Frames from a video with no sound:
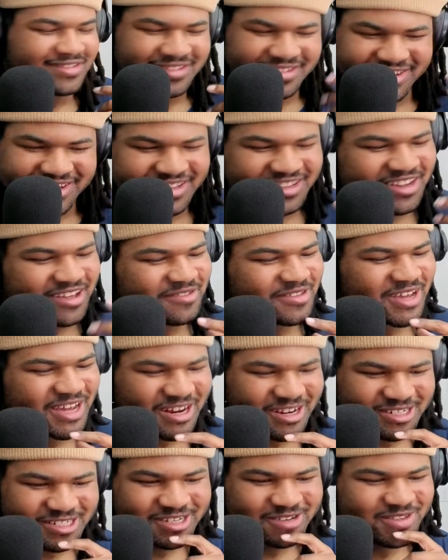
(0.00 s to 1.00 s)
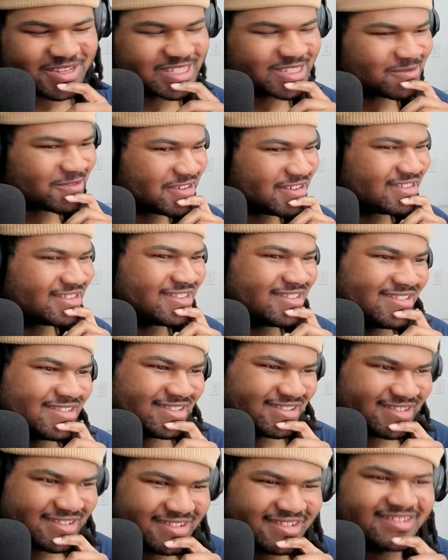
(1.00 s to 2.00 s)
Love the energy of this one.
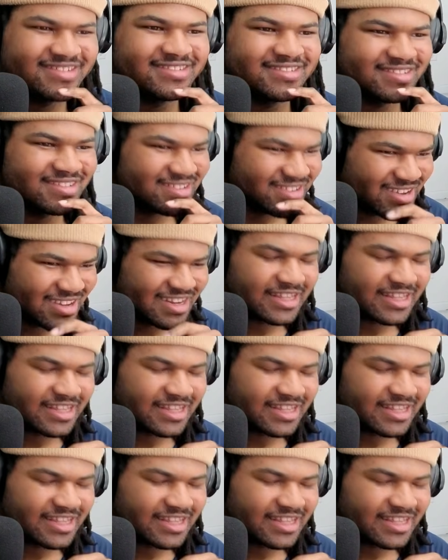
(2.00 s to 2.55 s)
I